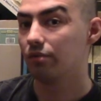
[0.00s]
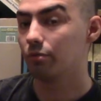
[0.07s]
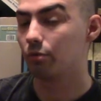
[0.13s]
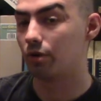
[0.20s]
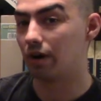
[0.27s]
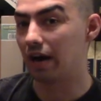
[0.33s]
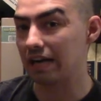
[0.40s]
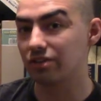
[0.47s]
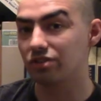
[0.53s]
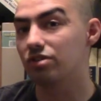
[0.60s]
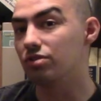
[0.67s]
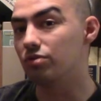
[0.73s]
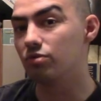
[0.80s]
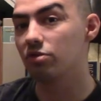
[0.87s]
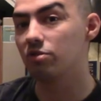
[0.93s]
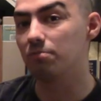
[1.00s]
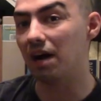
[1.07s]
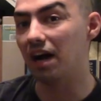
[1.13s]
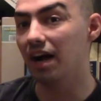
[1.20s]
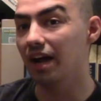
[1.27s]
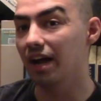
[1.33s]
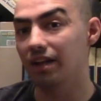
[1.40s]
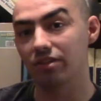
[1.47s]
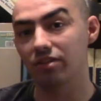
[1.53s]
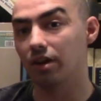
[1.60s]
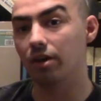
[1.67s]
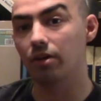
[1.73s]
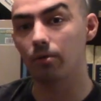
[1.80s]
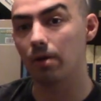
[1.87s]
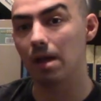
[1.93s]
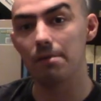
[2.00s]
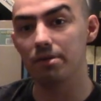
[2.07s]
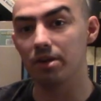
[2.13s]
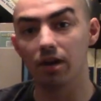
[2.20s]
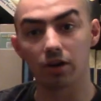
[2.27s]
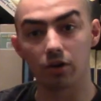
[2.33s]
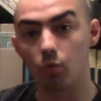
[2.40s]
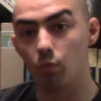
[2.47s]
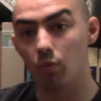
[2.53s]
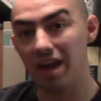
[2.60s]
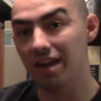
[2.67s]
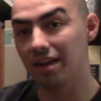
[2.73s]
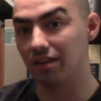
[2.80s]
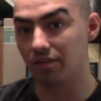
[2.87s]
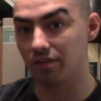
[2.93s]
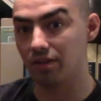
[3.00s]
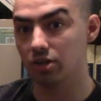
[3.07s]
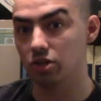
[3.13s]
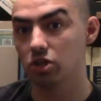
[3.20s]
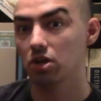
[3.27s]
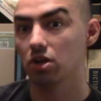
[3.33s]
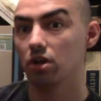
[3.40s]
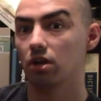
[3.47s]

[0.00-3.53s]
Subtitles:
were actually used by Saudi Arabia, Kuwait and such,